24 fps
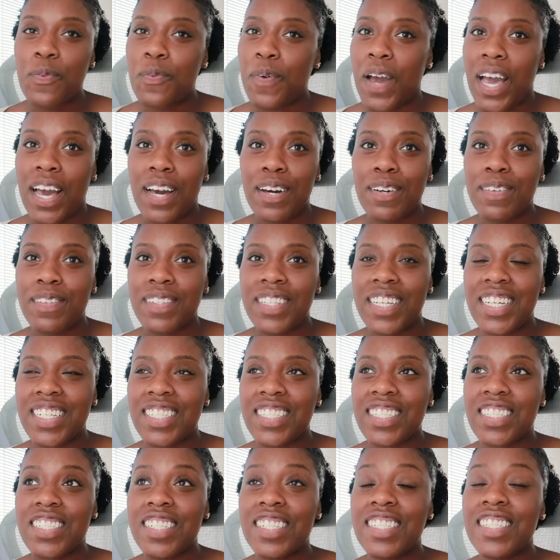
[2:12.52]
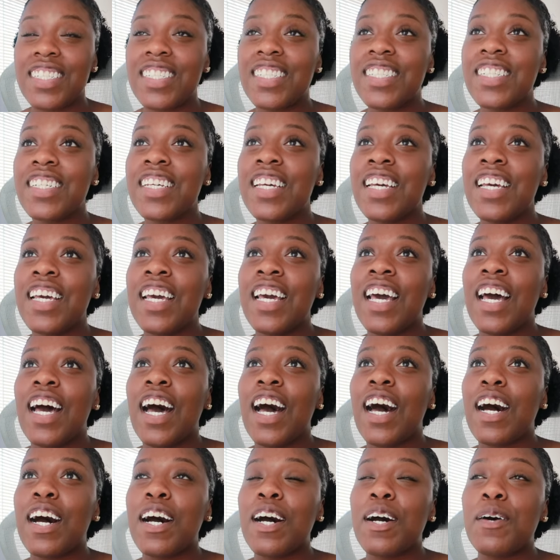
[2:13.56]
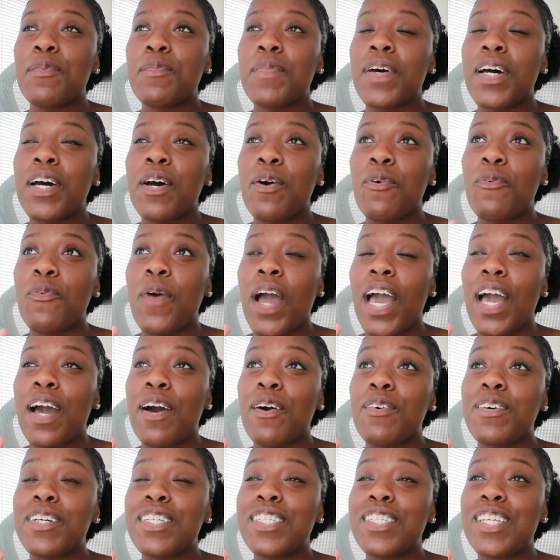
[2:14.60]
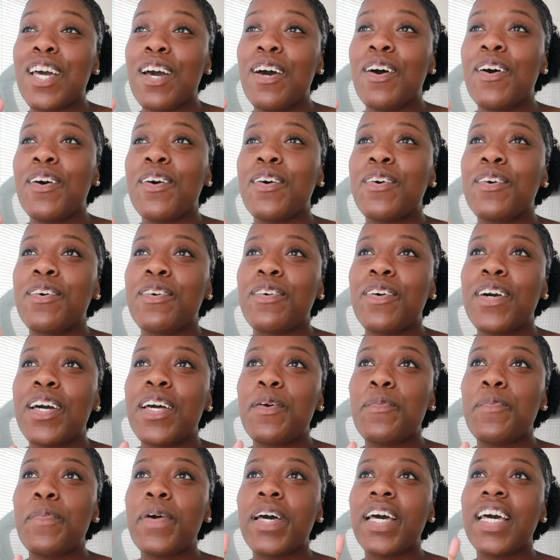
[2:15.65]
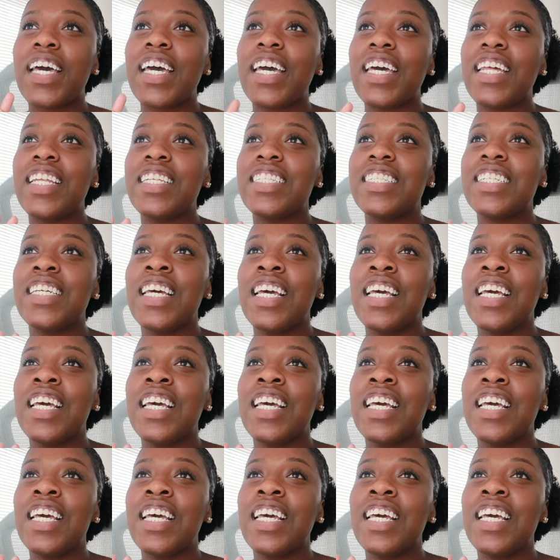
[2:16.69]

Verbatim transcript: Wow, that's just um wow so but